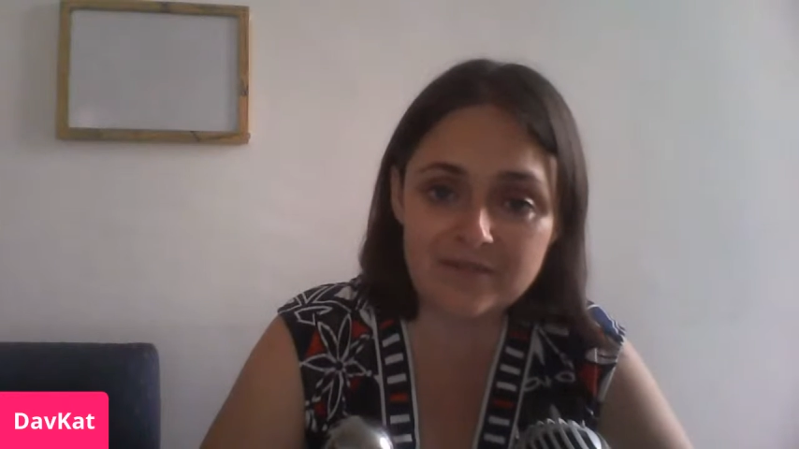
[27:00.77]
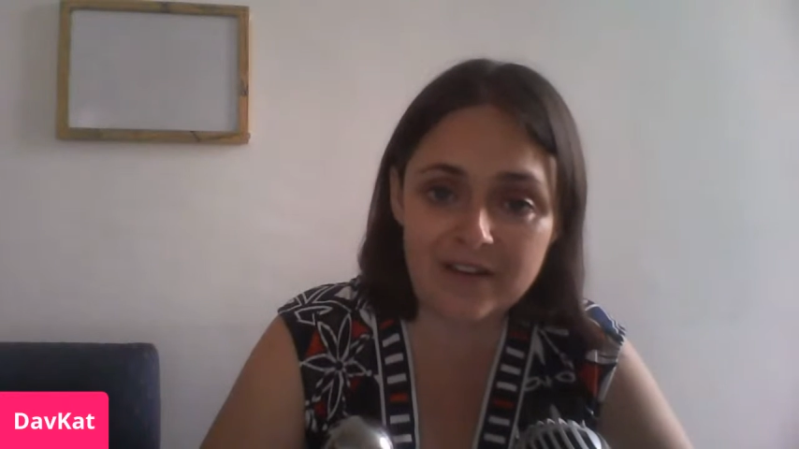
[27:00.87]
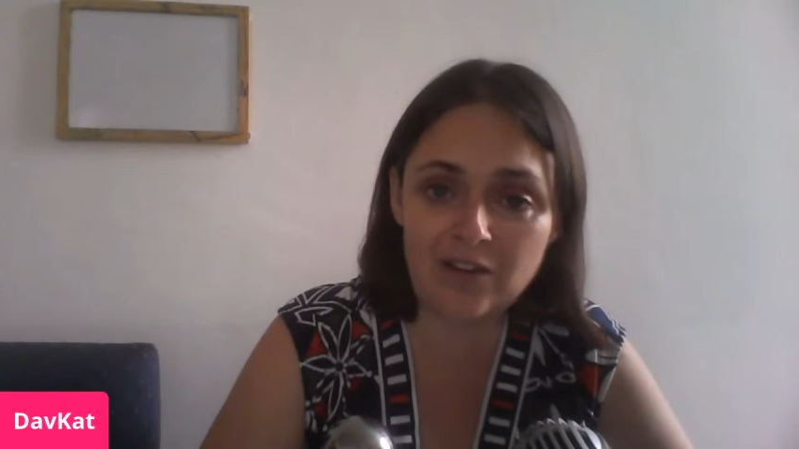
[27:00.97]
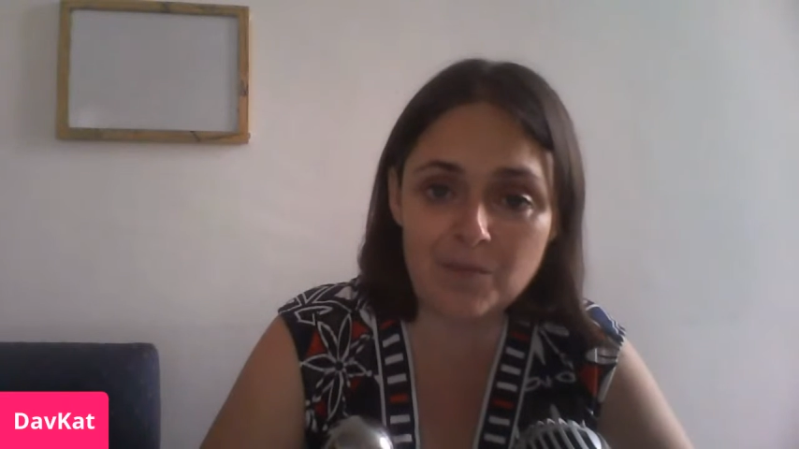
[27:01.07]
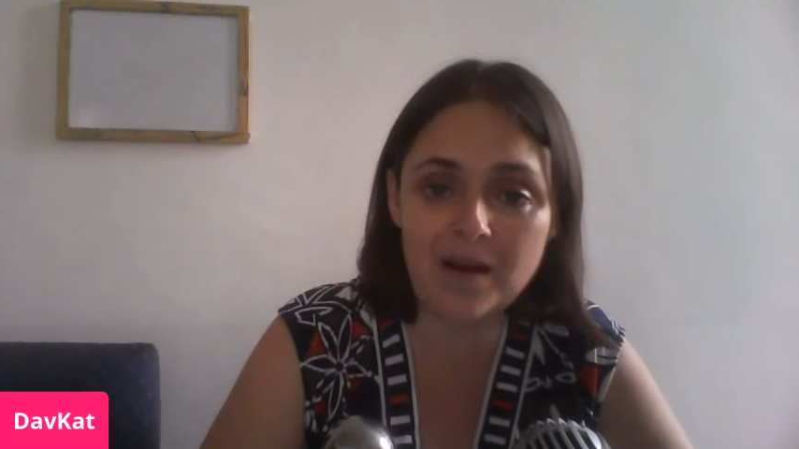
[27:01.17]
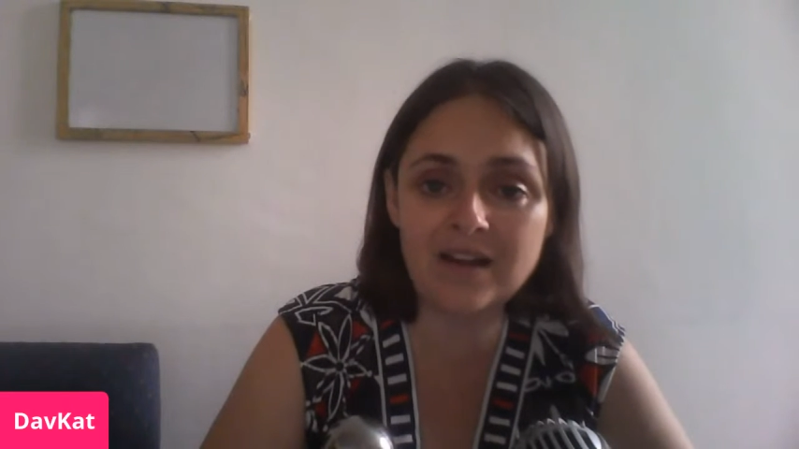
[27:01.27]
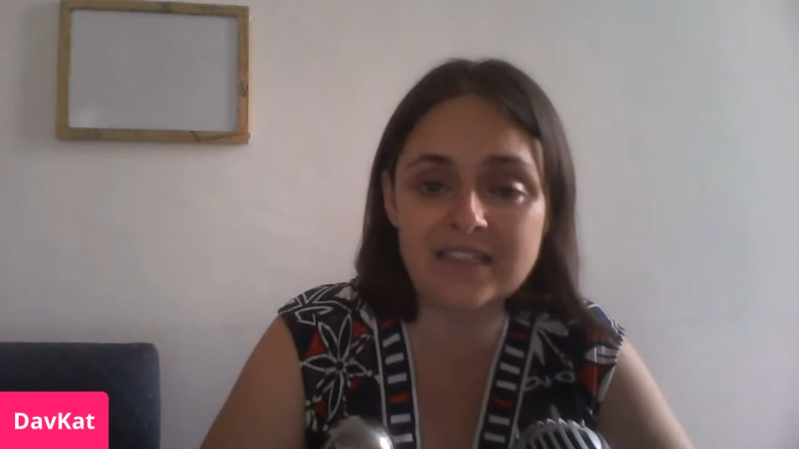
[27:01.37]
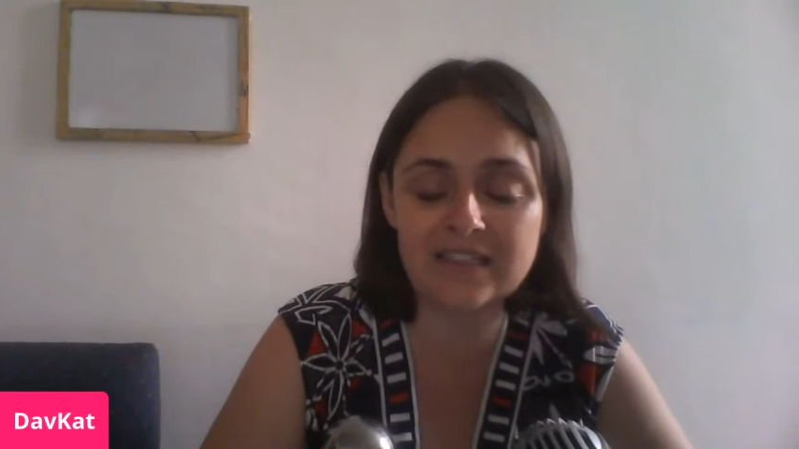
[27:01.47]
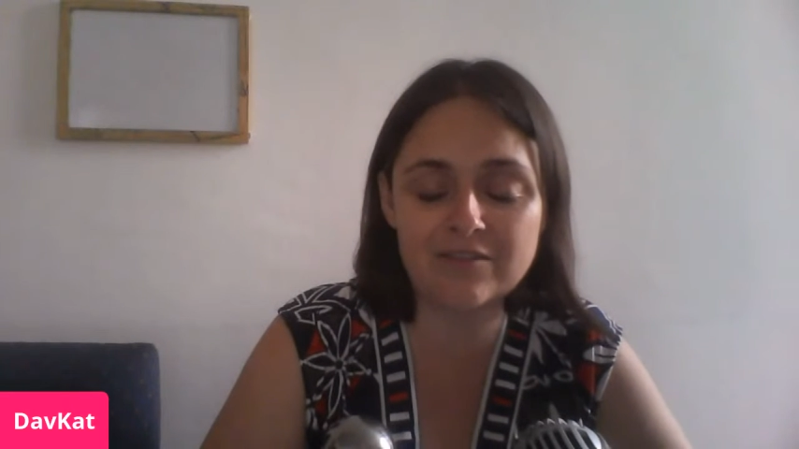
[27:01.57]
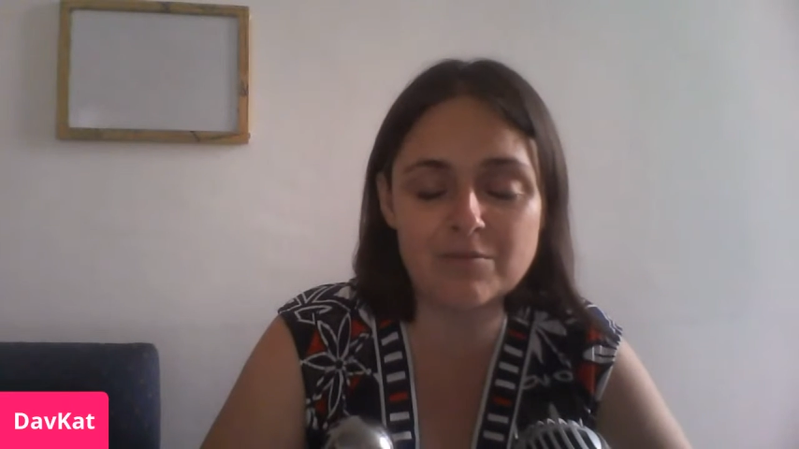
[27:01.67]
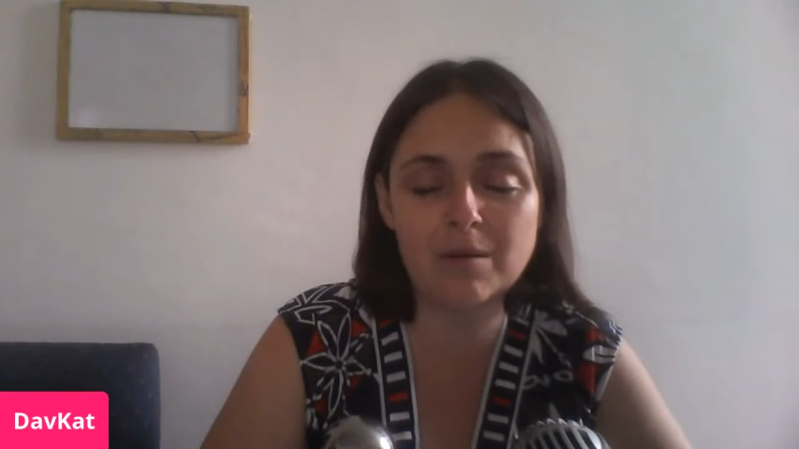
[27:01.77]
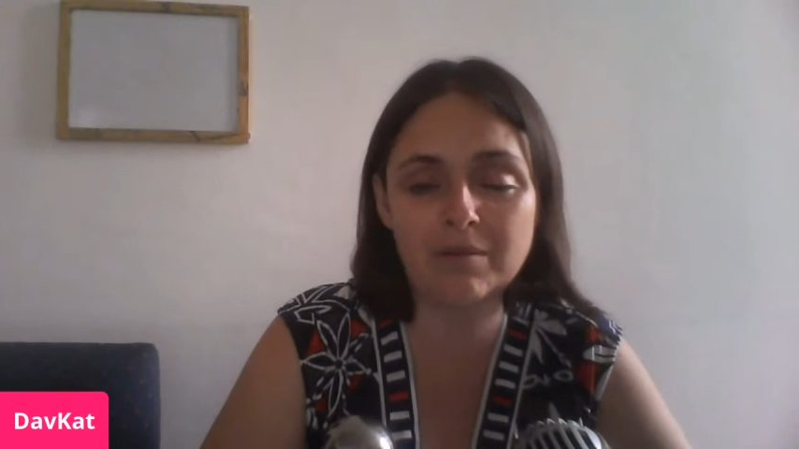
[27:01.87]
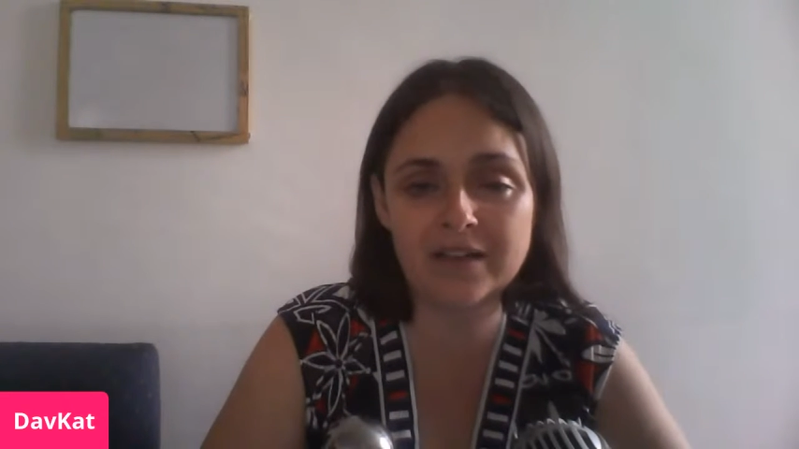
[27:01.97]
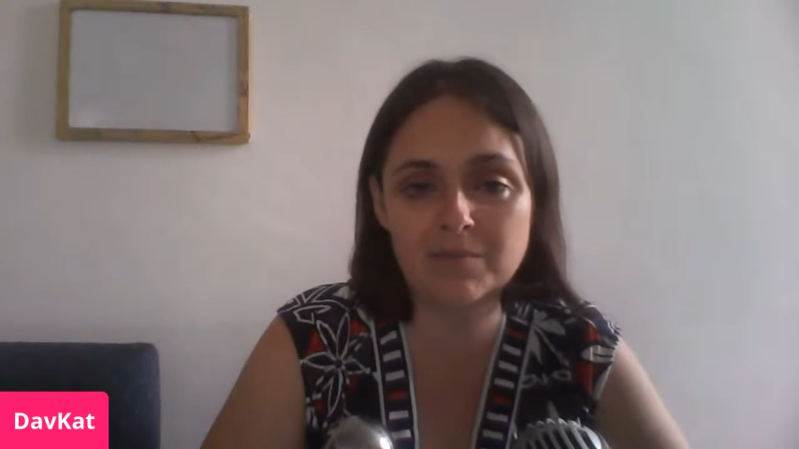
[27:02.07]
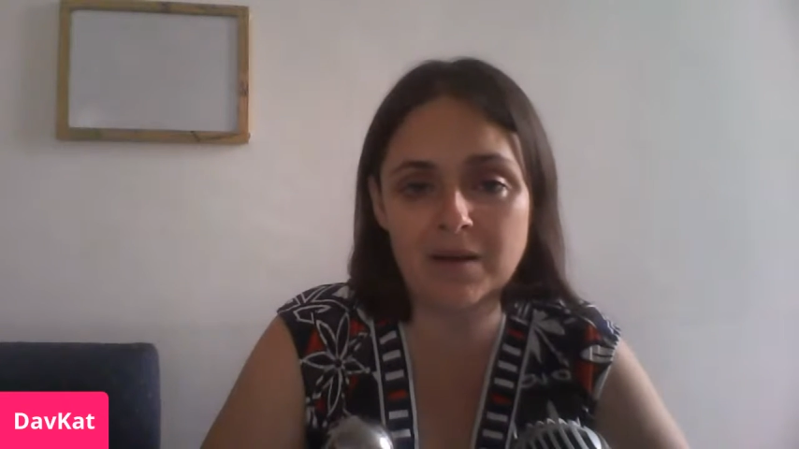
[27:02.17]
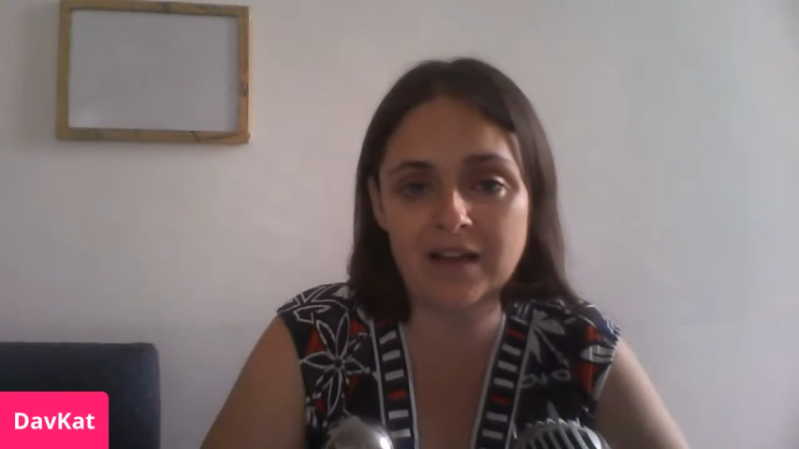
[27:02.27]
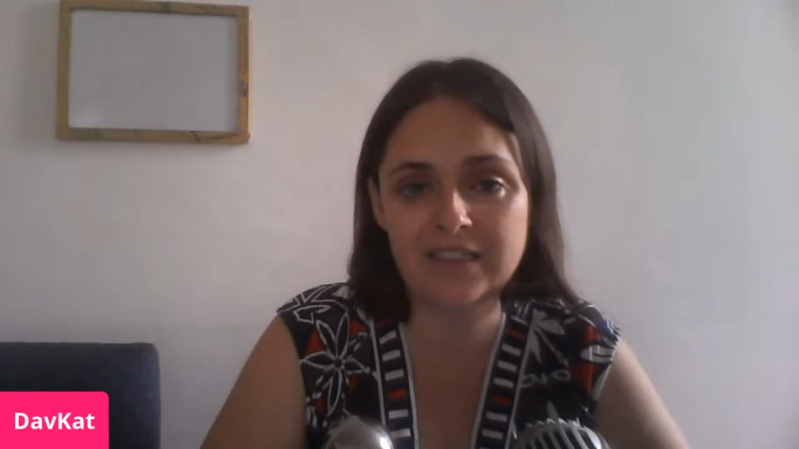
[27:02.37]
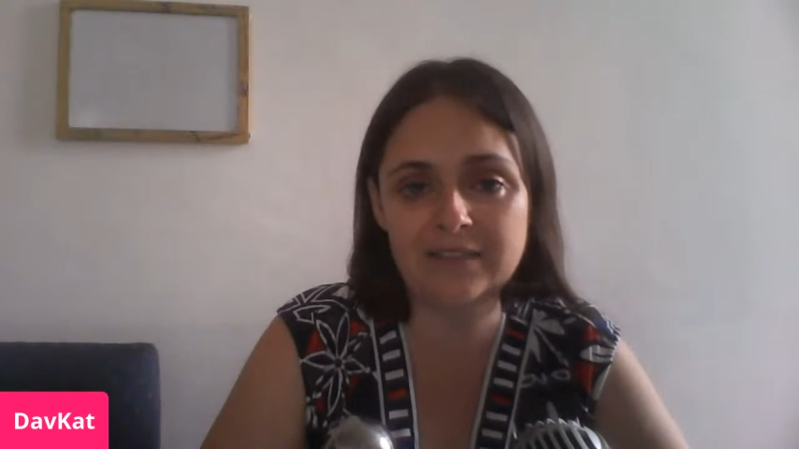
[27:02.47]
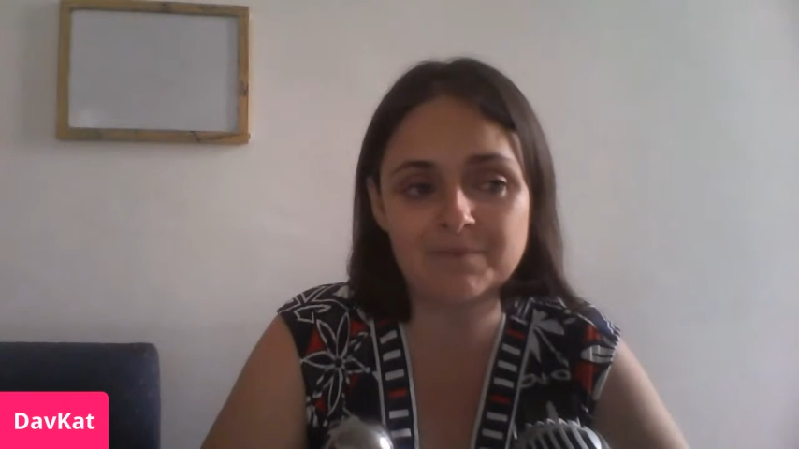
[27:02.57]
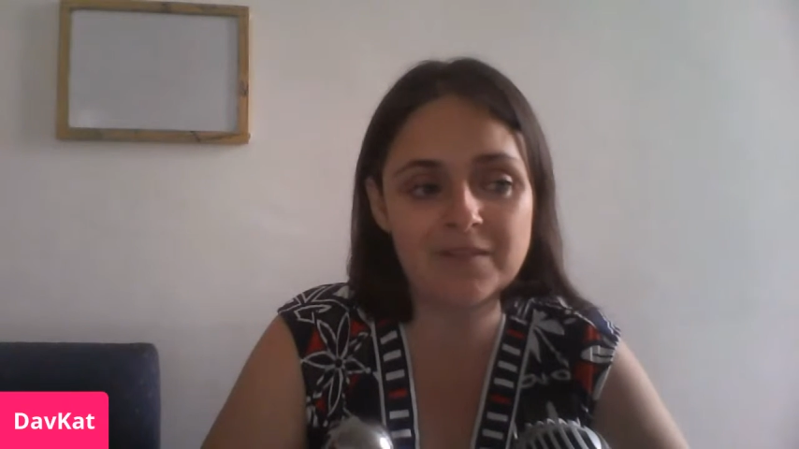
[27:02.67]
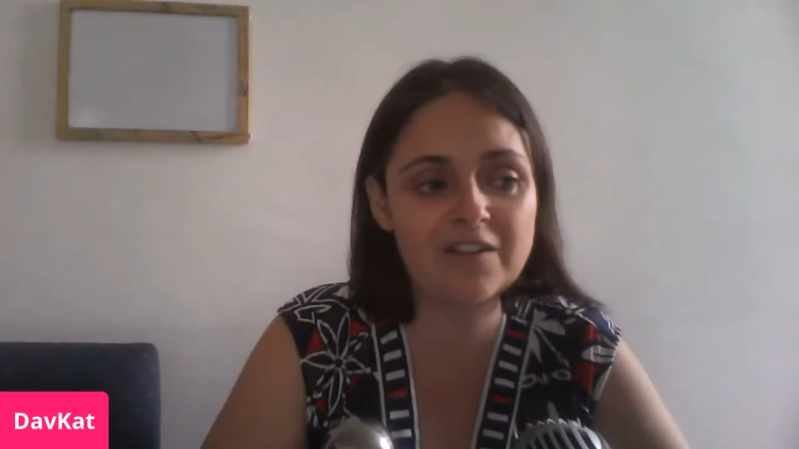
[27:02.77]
fellow party, the Republican Party.